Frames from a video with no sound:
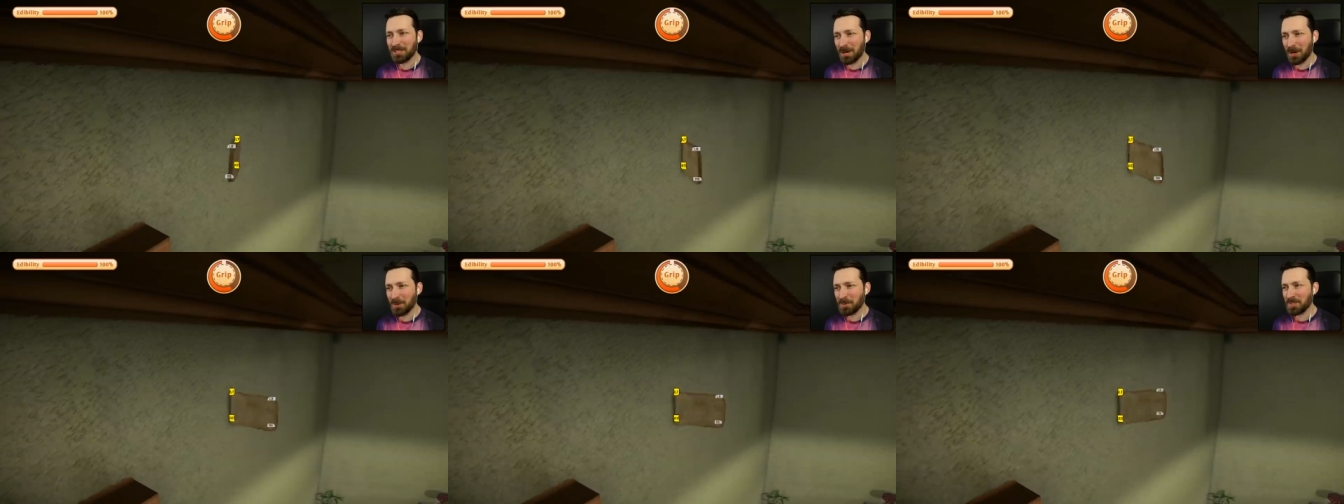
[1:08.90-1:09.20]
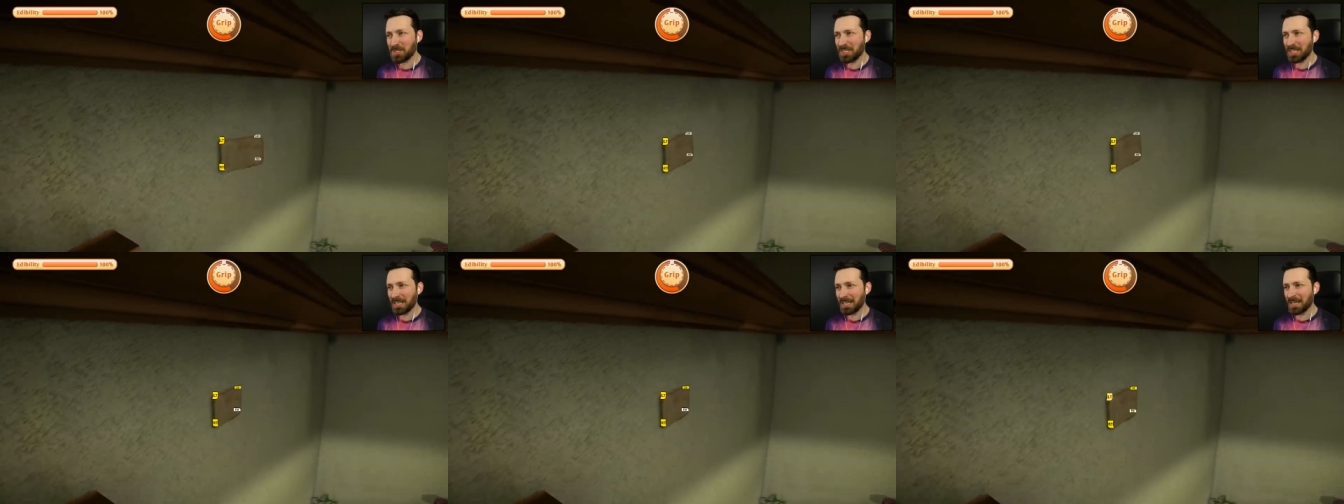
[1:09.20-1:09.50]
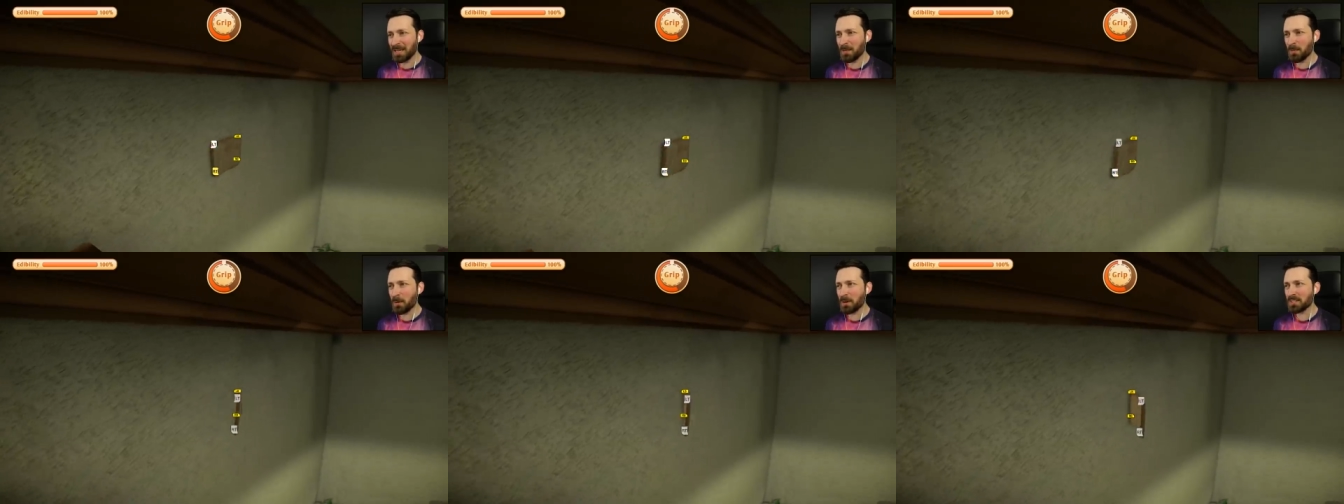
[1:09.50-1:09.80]
toasted,
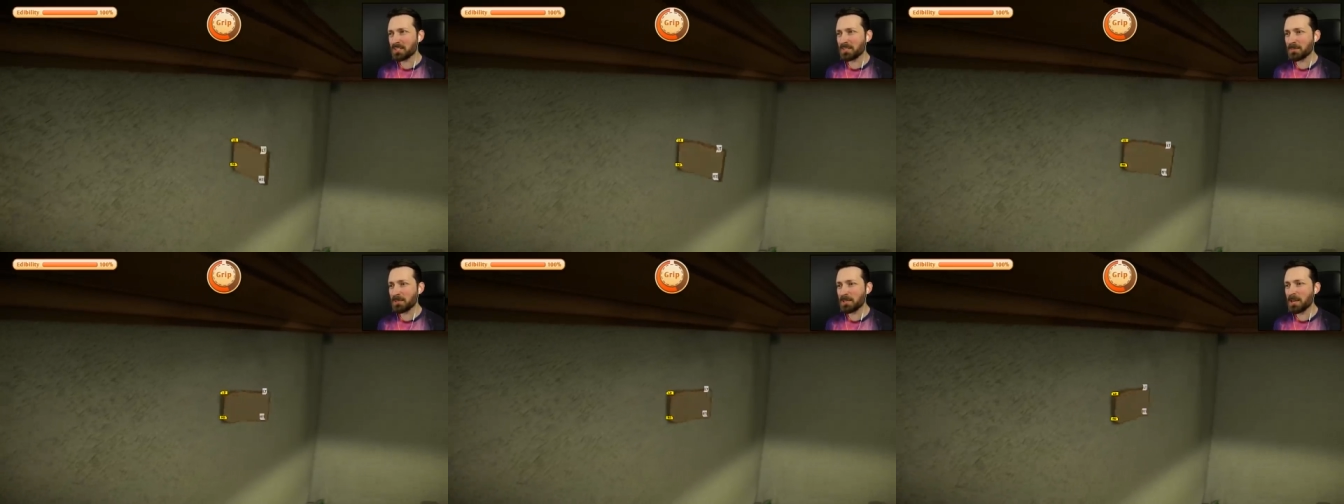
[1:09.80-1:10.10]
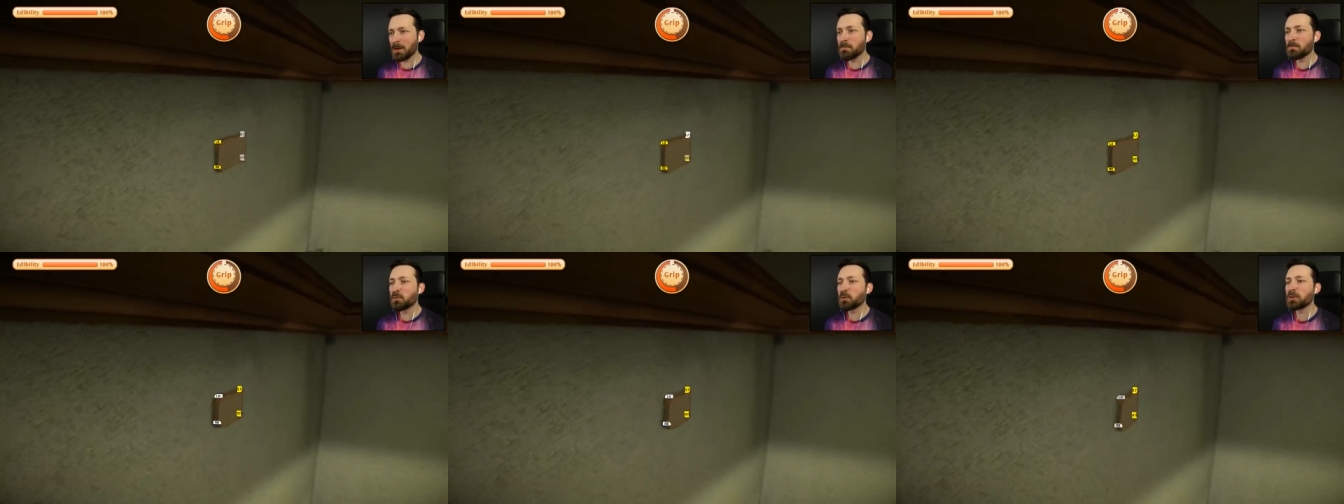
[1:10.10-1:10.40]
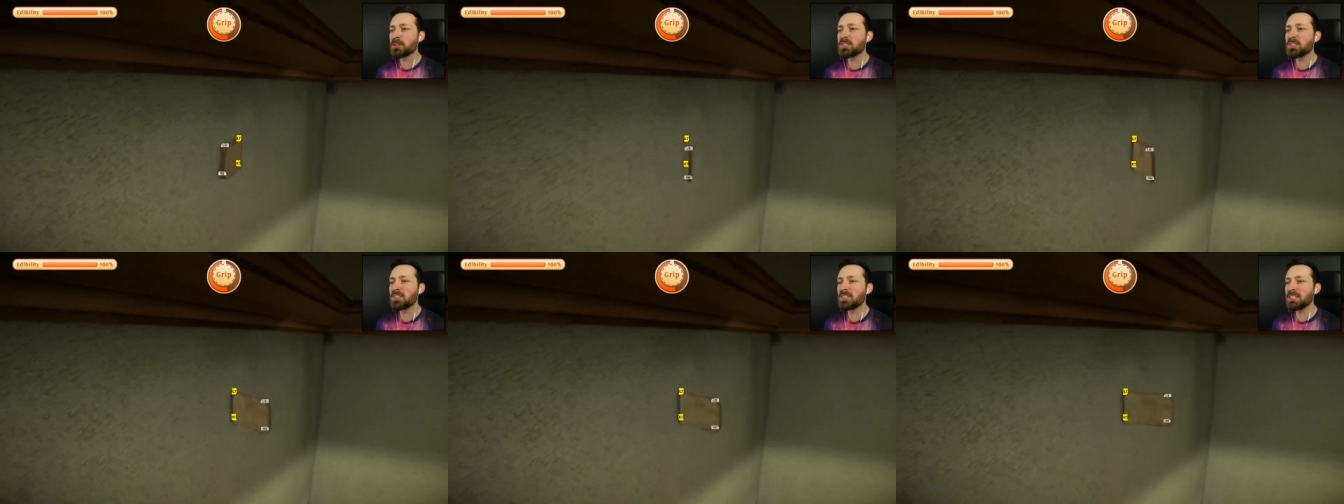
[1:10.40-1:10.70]
it wants to become
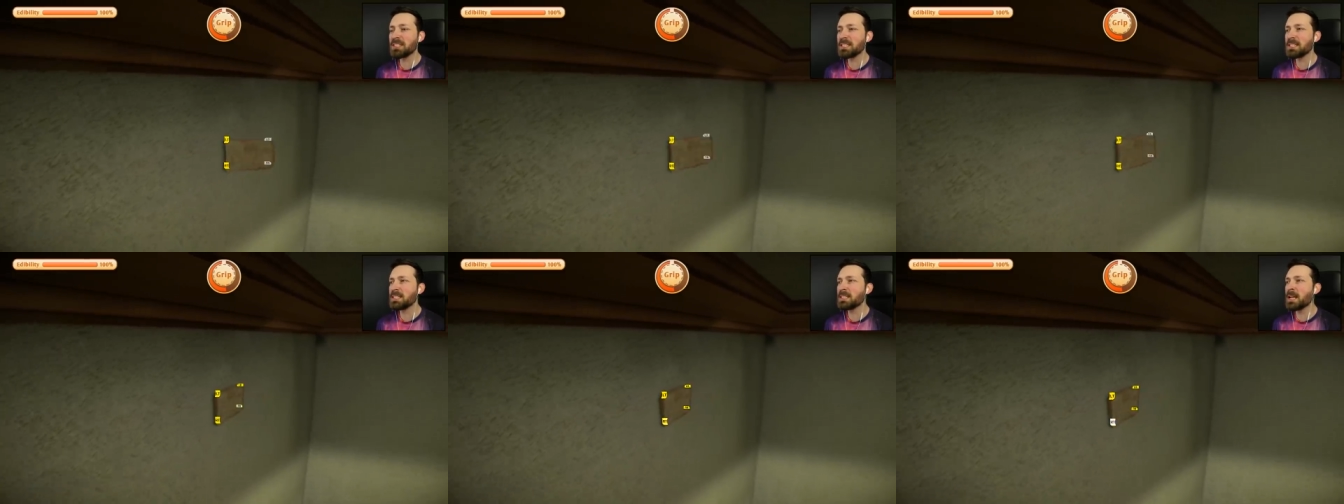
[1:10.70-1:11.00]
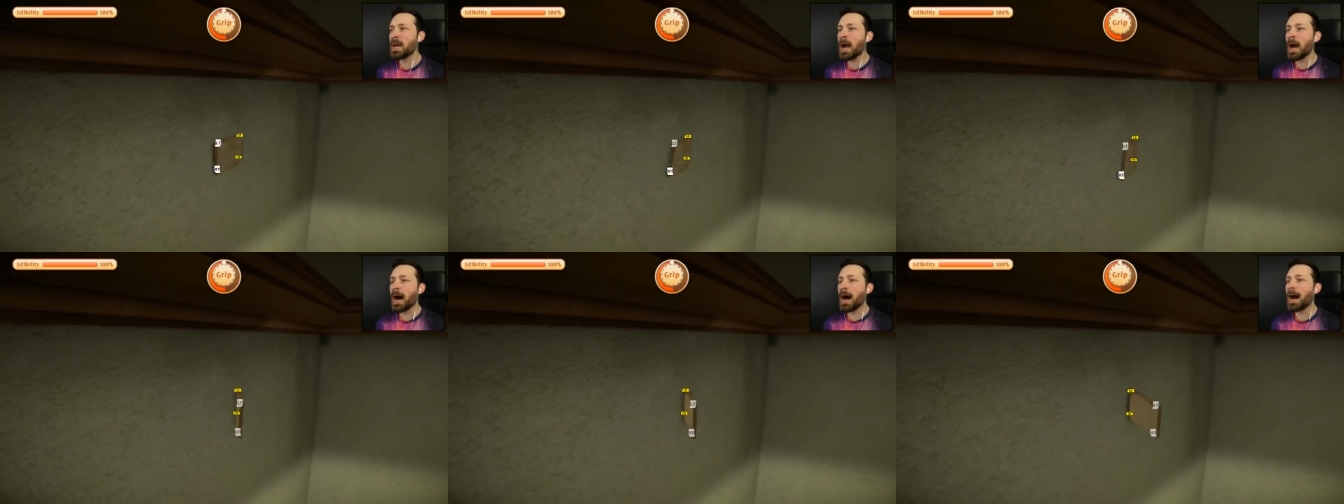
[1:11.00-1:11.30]
pristine,